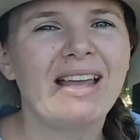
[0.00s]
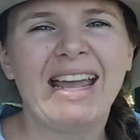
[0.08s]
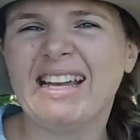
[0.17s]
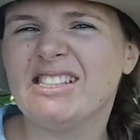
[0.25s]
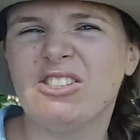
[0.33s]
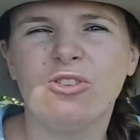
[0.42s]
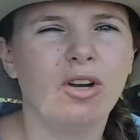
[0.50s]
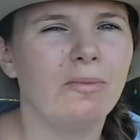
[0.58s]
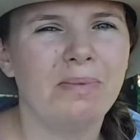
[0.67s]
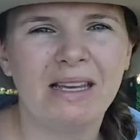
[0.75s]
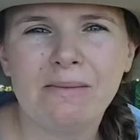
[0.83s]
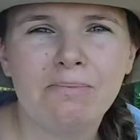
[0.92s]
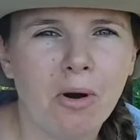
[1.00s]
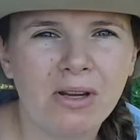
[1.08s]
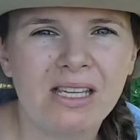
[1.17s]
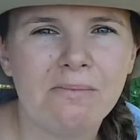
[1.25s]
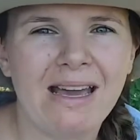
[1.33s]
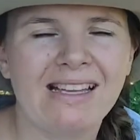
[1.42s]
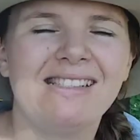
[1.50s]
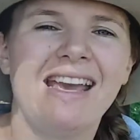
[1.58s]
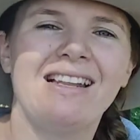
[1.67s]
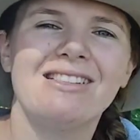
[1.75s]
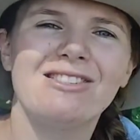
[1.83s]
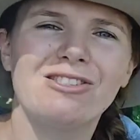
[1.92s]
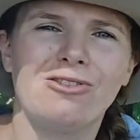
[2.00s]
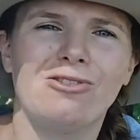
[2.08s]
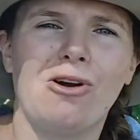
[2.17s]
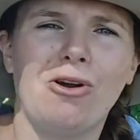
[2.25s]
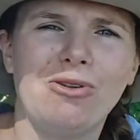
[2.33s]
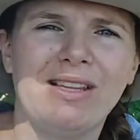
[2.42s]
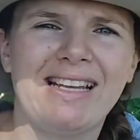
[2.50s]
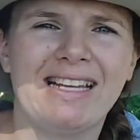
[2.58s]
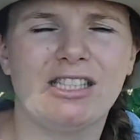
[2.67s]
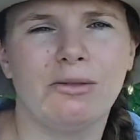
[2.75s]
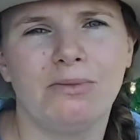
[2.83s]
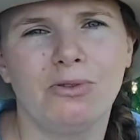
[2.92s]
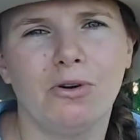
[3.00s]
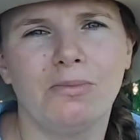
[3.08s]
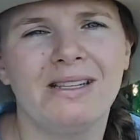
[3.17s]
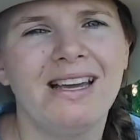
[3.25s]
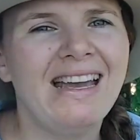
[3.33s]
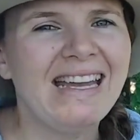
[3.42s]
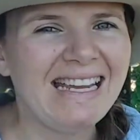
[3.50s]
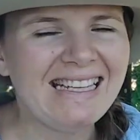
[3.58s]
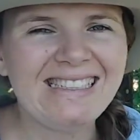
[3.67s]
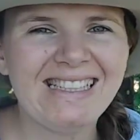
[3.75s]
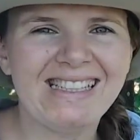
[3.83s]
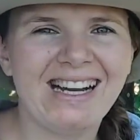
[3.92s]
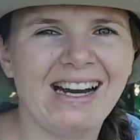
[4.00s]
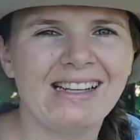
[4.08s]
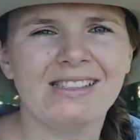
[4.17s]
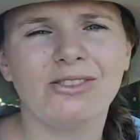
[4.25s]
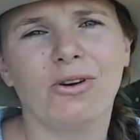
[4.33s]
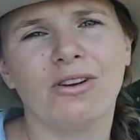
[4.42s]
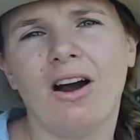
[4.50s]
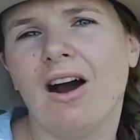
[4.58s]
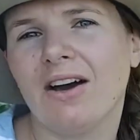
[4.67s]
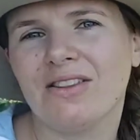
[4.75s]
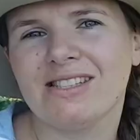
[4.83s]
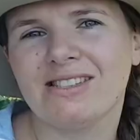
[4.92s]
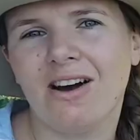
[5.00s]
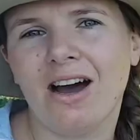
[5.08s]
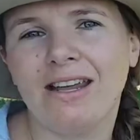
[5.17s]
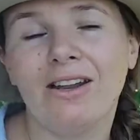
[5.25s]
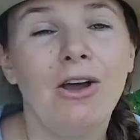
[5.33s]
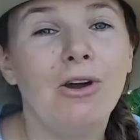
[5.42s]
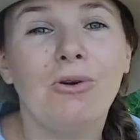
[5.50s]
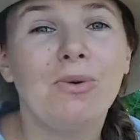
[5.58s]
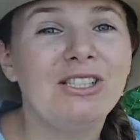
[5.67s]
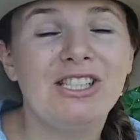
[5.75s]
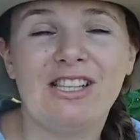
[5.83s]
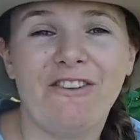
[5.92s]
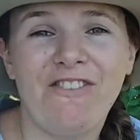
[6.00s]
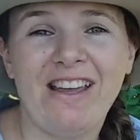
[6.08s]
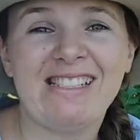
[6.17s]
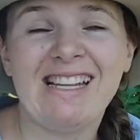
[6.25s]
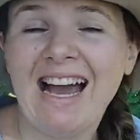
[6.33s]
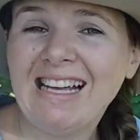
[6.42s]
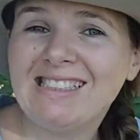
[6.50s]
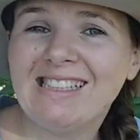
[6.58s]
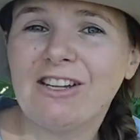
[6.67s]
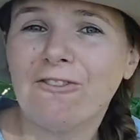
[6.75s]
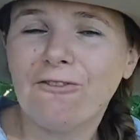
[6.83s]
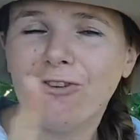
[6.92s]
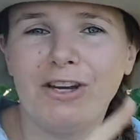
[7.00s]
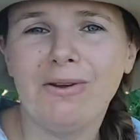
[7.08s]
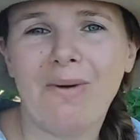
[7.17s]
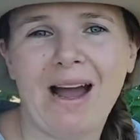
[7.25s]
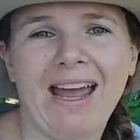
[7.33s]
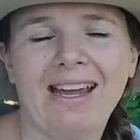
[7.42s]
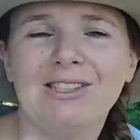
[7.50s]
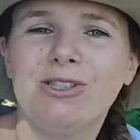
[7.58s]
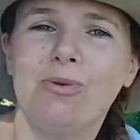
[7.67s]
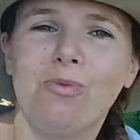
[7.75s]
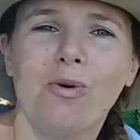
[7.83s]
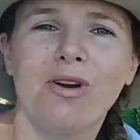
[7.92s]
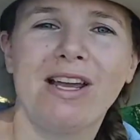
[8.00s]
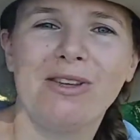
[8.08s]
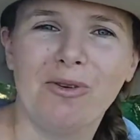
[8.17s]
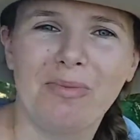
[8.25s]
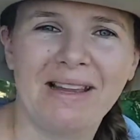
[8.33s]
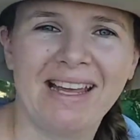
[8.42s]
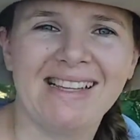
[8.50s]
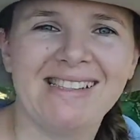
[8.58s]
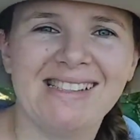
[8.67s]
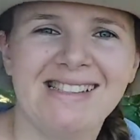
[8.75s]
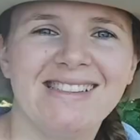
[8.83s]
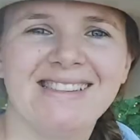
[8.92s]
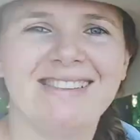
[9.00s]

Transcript: It's not a big boggy mess and it slowly gets absorbed into the gardens on either side, which is a fantastic free way to water your plants.